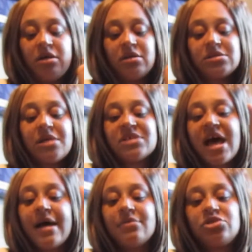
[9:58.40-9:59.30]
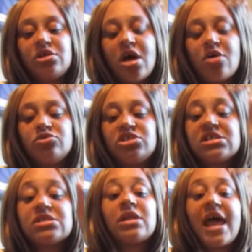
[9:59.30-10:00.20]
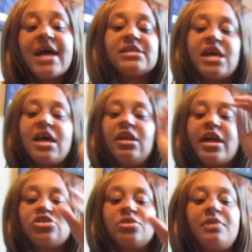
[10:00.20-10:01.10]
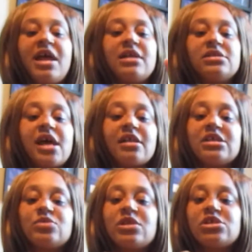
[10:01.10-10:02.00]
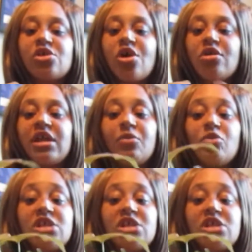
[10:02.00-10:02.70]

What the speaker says: sometimes, you know, just like I said, look at your plants. Like this one is curling, which